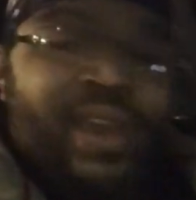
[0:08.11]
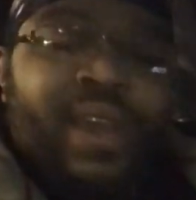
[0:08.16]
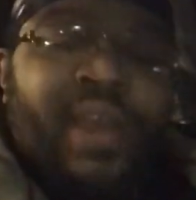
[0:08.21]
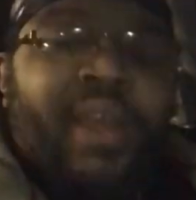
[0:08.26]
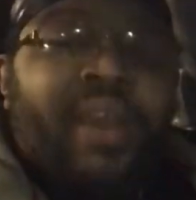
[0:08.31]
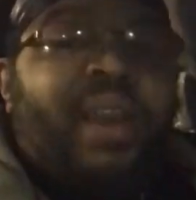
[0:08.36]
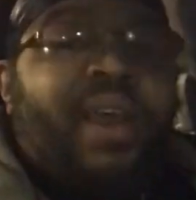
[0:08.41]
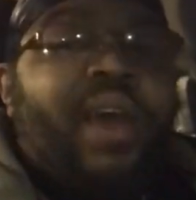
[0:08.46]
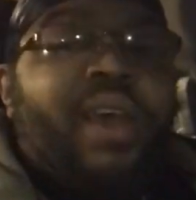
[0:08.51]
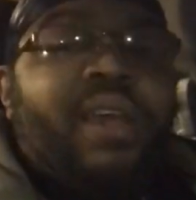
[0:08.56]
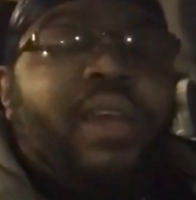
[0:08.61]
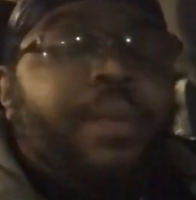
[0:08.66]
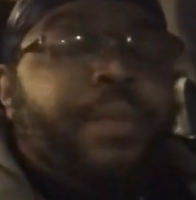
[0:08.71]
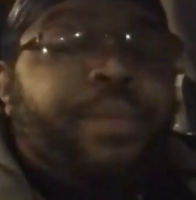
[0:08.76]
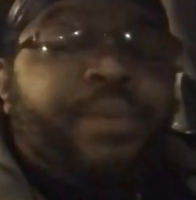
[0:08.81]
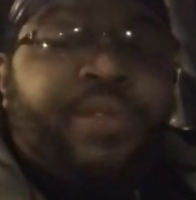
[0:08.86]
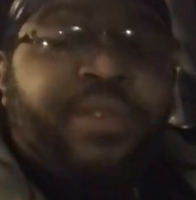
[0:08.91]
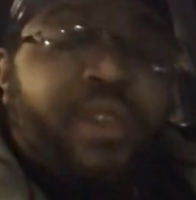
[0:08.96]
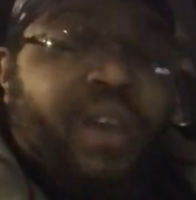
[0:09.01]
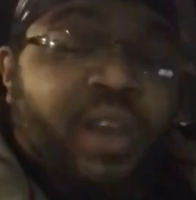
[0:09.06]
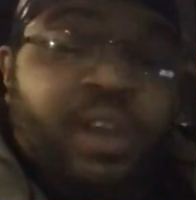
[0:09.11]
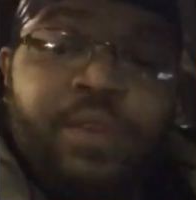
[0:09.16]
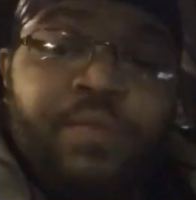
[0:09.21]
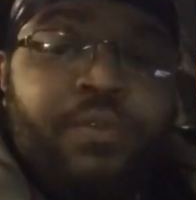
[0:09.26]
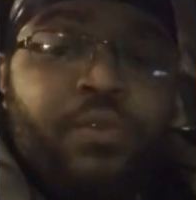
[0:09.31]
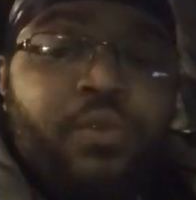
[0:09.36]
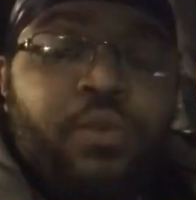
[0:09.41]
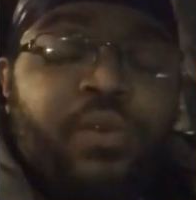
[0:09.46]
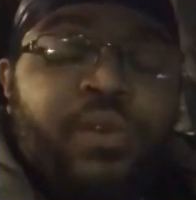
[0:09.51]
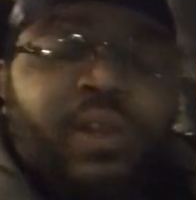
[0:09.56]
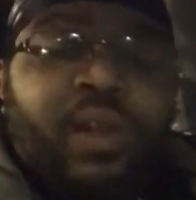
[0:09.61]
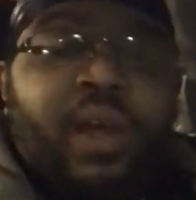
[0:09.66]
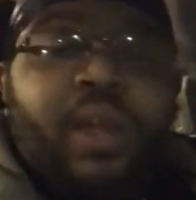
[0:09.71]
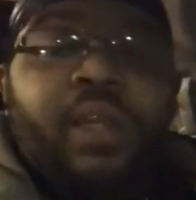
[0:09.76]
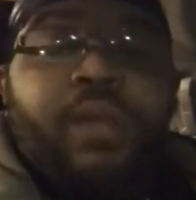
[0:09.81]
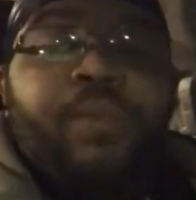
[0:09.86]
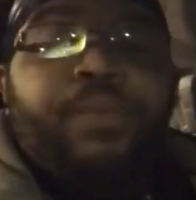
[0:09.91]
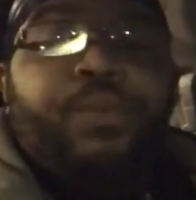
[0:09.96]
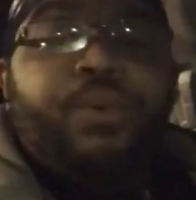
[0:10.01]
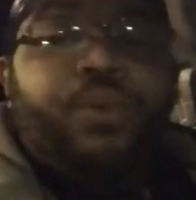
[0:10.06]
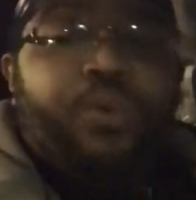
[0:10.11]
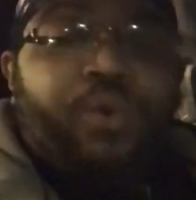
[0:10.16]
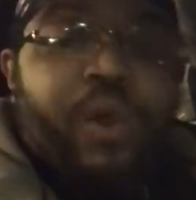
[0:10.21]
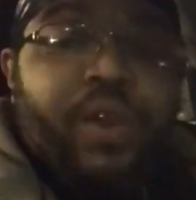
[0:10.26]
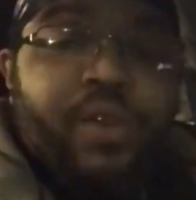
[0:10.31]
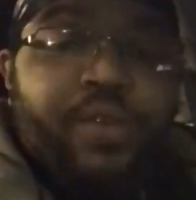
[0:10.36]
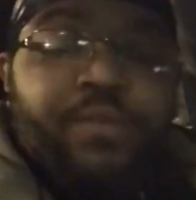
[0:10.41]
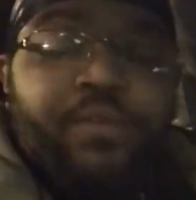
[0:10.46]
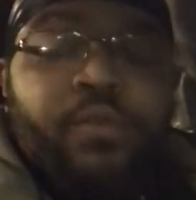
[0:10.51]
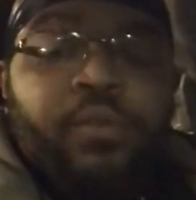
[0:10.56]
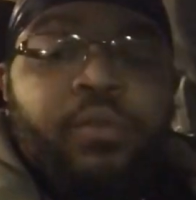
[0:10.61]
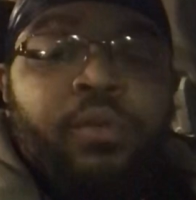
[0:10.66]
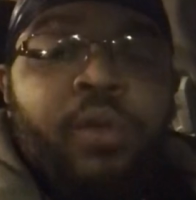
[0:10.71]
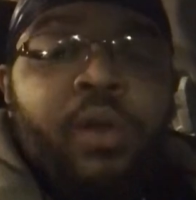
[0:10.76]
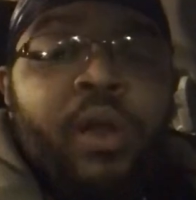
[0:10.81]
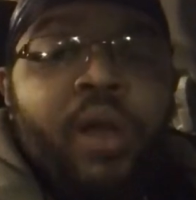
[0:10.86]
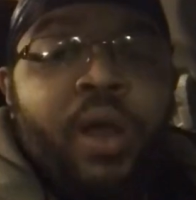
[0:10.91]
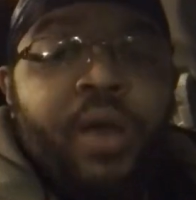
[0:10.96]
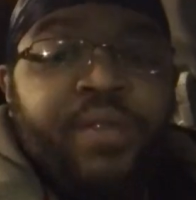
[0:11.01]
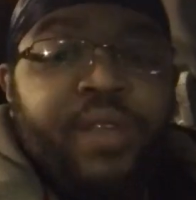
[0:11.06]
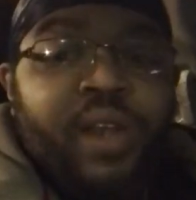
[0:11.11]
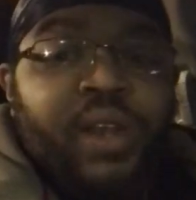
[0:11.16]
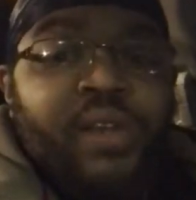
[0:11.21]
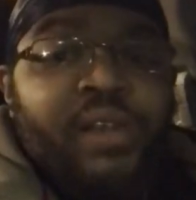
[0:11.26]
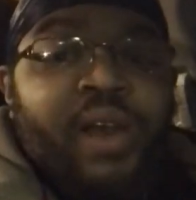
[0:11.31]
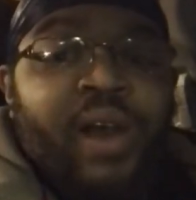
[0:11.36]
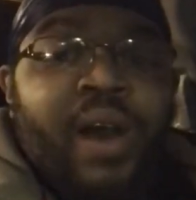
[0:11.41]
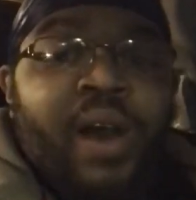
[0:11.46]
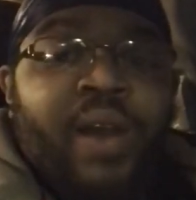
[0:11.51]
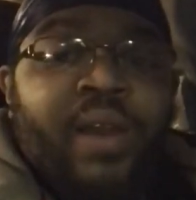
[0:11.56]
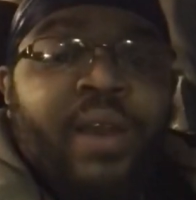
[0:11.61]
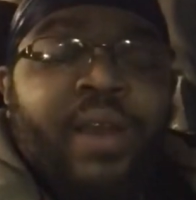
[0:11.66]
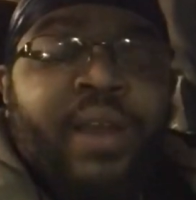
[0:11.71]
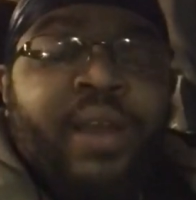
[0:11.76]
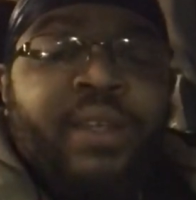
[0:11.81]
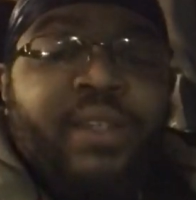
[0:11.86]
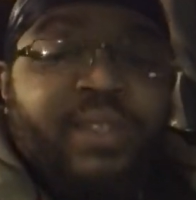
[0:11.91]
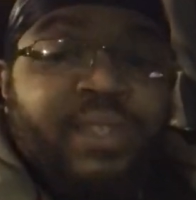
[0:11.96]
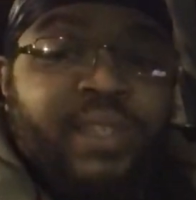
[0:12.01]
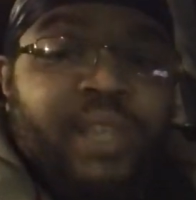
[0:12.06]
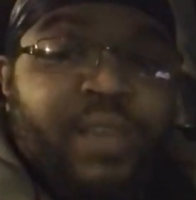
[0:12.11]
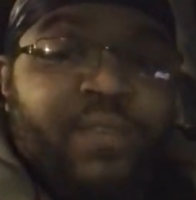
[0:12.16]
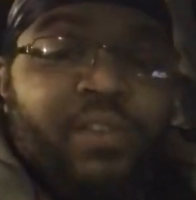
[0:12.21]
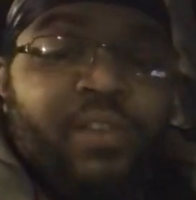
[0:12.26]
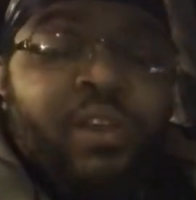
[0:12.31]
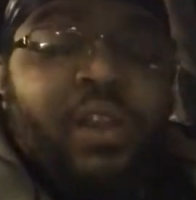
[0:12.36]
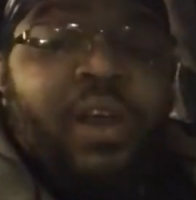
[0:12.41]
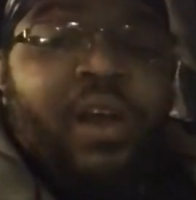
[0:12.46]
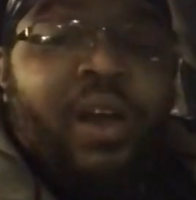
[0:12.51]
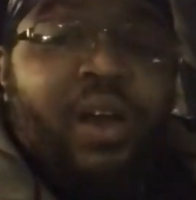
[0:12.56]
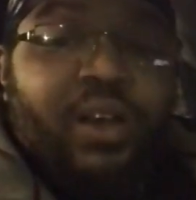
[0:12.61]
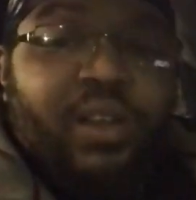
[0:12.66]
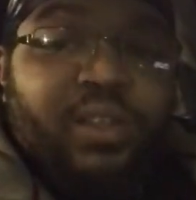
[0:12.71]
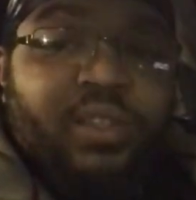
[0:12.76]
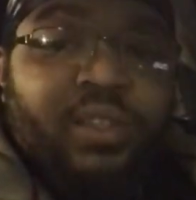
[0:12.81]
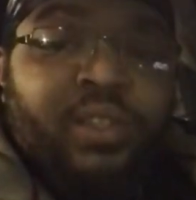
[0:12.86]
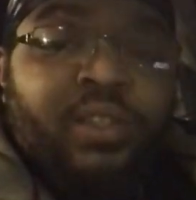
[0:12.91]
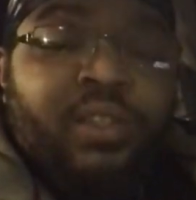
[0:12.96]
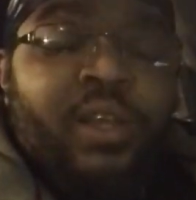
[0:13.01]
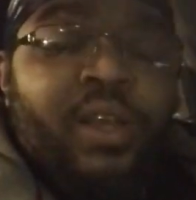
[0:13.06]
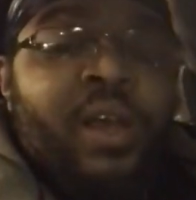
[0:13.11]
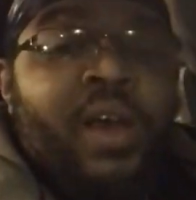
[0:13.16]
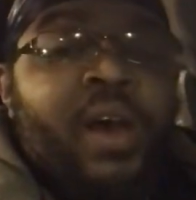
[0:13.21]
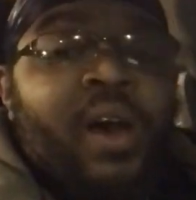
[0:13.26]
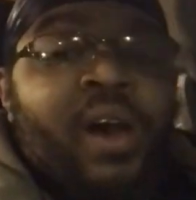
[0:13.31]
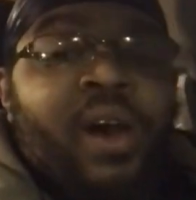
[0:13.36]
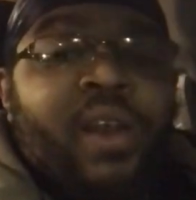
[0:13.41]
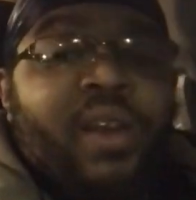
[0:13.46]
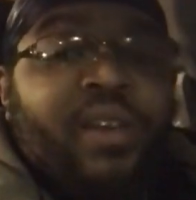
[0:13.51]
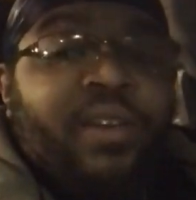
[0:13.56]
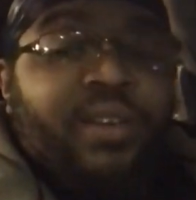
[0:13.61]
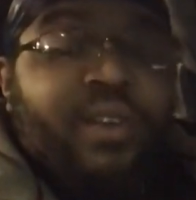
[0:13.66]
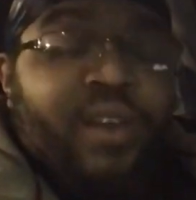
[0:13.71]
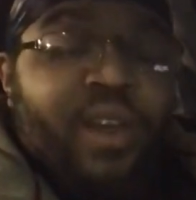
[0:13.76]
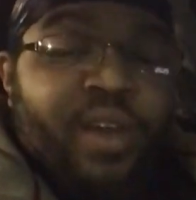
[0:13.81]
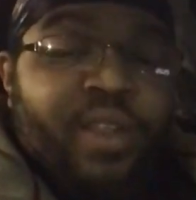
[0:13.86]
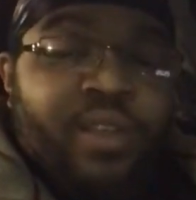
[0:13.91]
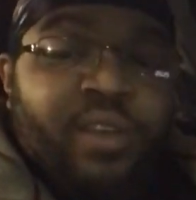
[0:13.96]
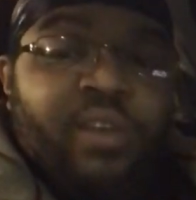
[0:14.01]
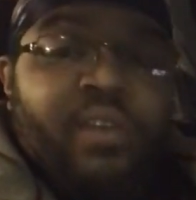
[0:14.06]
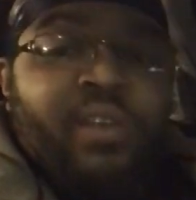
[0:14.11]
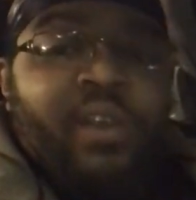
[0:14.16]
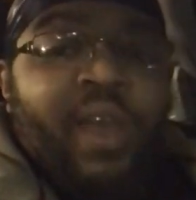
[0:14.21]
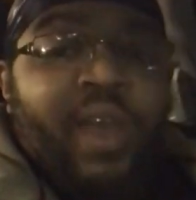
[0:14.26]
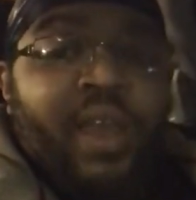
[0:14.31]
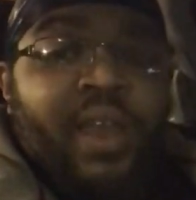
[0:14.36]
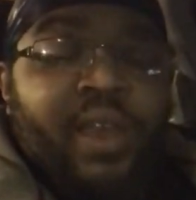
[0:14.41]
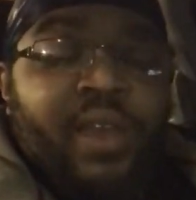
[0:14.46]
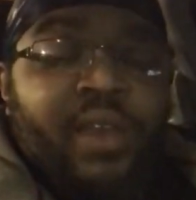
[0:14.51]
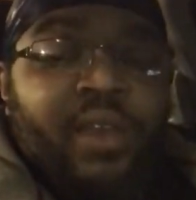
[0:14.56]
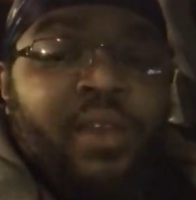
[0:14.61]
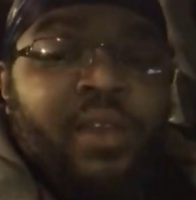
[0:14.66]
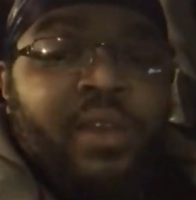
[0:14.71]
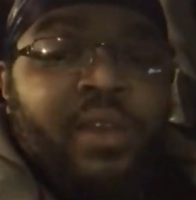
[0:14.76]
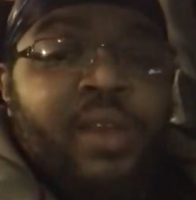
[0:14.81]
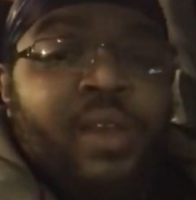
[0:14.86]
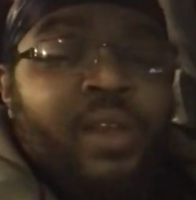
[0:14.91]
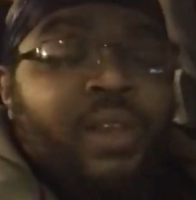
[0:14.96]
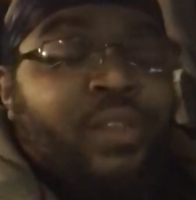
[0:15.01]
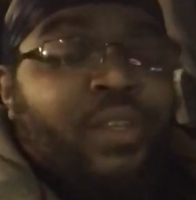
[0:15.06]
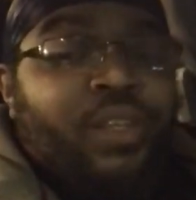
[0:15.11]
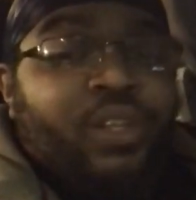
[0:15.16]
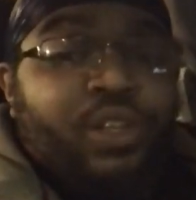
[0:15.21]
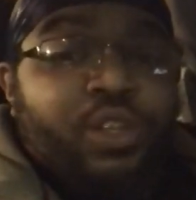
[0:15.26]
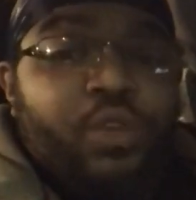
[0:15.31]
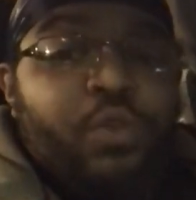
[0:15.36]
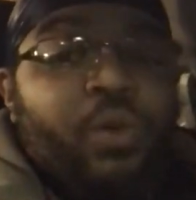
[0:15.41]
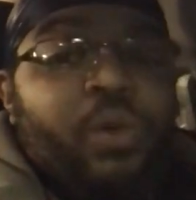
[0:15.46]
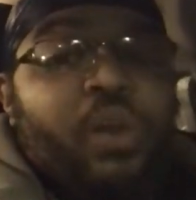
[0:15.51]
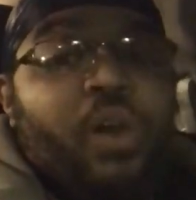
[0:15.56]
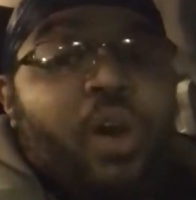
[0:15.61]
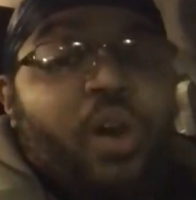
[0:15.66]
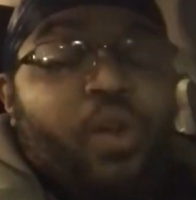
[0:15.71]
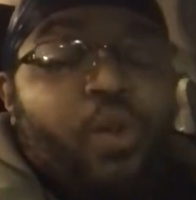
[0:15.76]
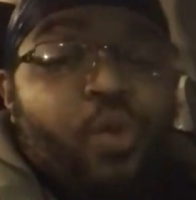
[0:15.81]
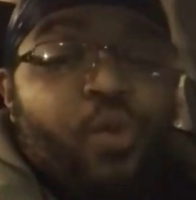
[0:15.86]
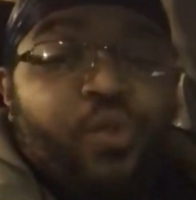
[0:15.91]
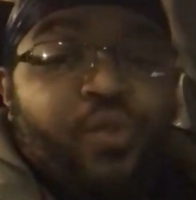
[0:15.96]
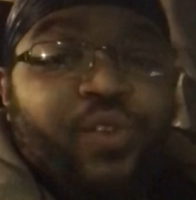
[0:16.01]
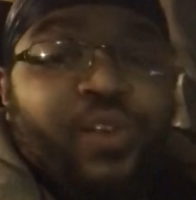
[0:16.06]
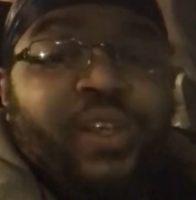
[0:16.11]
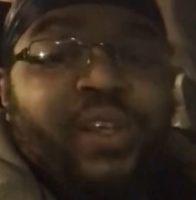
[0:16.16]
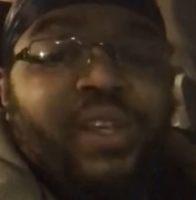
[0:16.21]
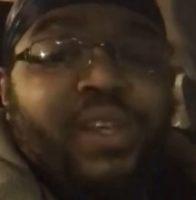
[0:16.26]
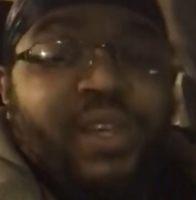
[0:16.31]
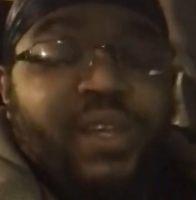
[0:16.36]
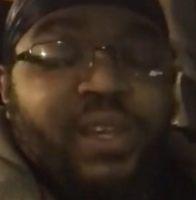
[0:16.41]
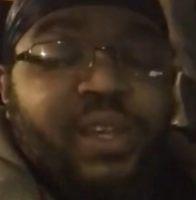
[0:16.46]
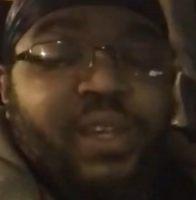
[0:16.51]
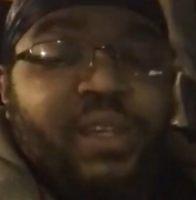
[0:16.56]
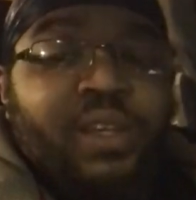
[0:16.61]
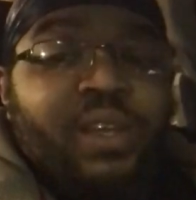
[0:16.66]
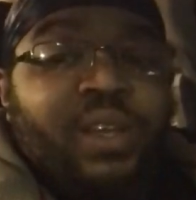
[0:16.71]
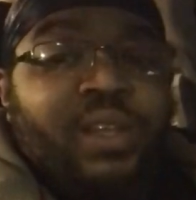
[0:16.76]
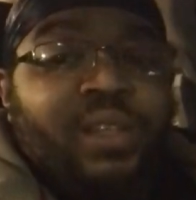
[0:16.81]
and I am thankful and I am grateful that God has given us another day to do it all over again,